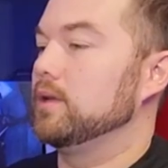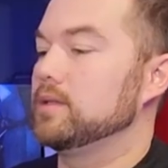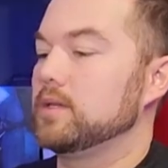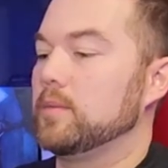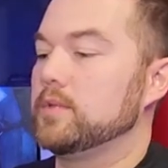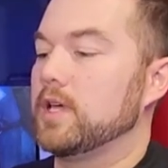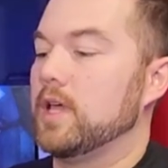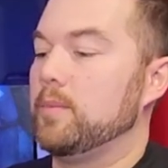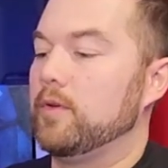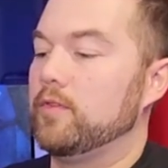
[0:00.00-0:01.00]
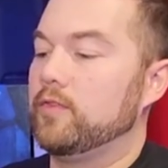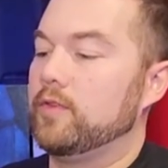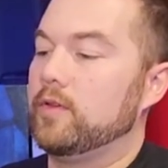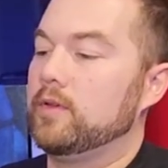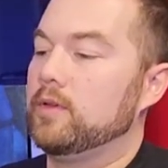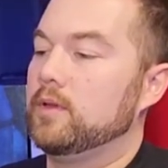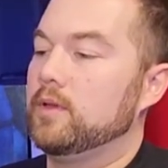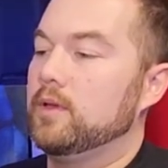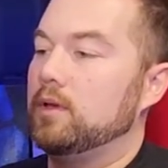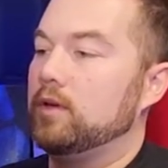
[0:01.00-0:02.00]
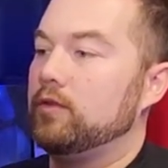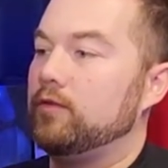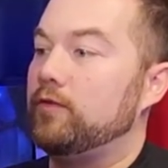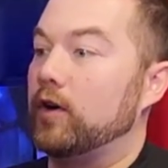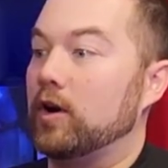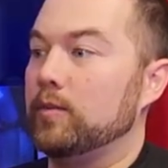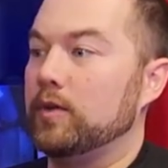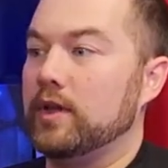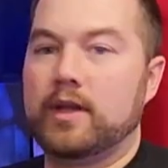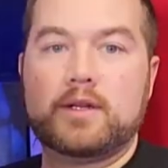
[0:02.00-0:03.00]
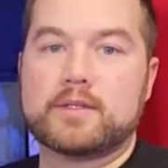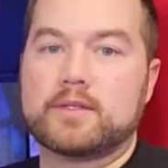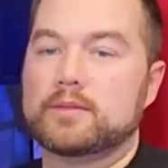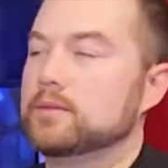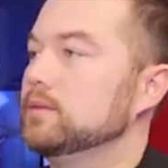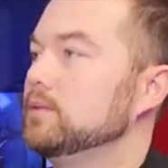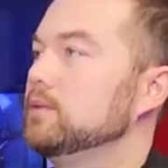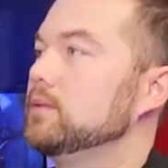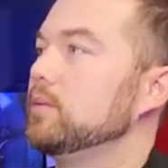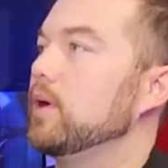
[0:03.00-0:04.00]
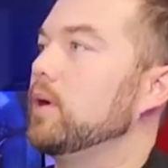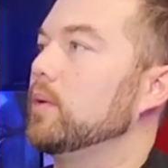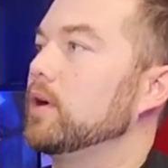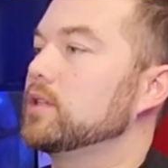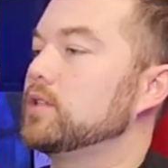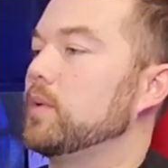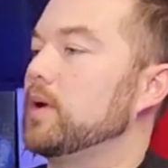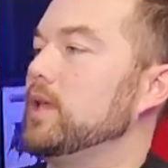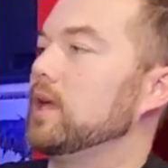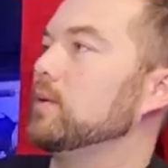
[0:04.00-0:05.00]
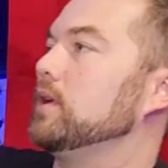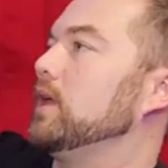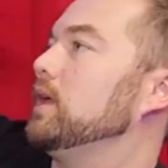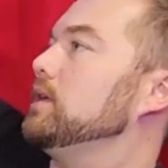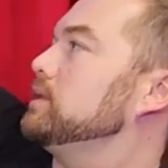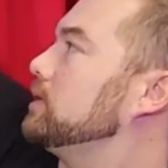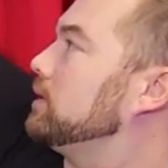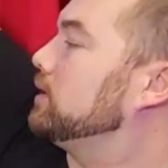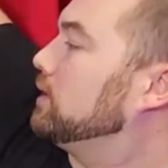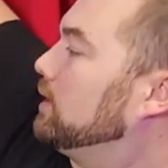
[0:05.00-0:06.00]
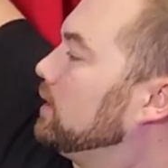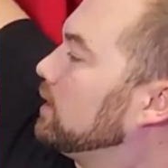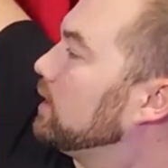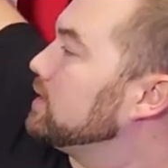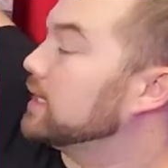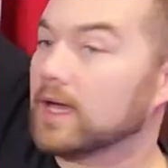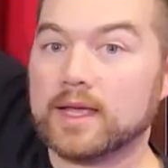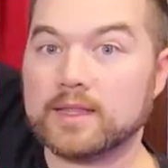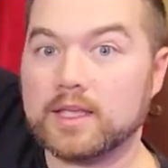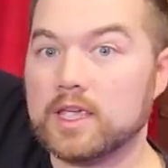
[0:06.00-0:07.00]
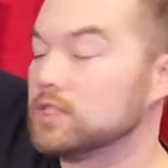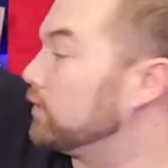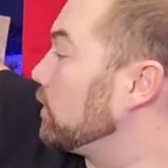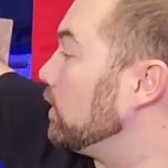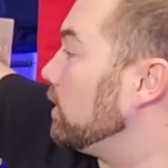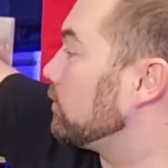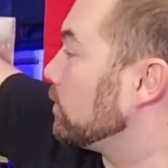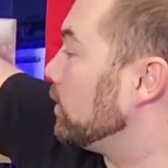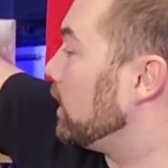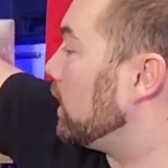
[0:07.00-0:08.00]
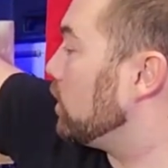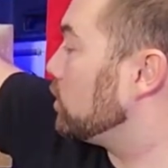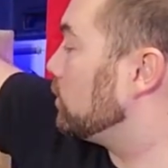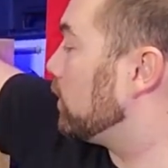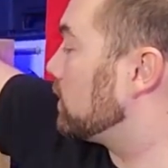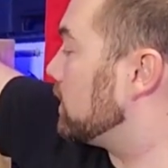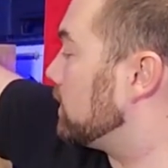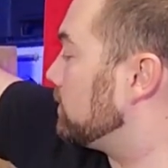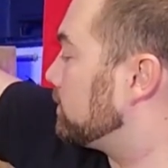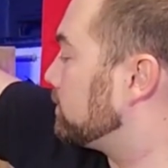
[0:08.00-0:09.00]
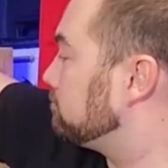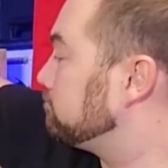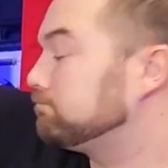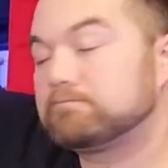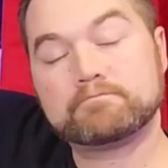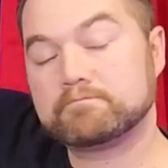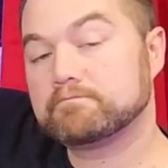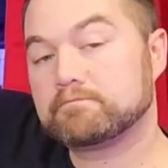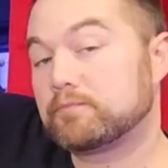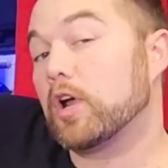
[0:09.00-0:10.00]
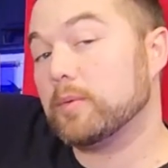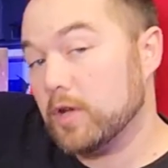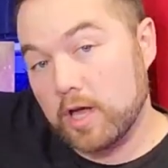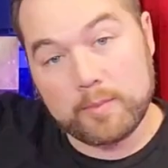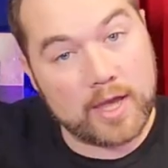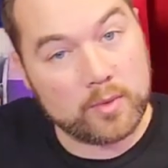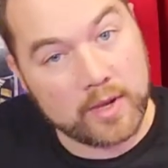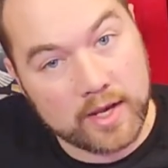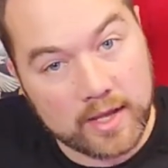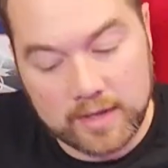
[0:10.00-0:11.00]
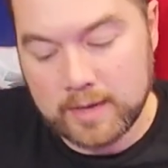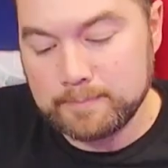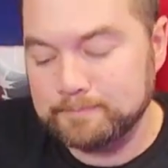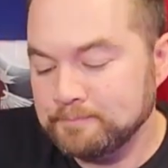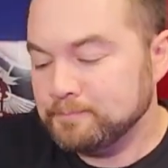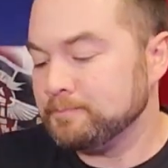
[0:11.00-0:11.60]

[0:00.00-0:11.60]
on some type of farm planet where I work 20 hour days and die at the age of 30 from radiation poisoning. Probably not a bad way to end up.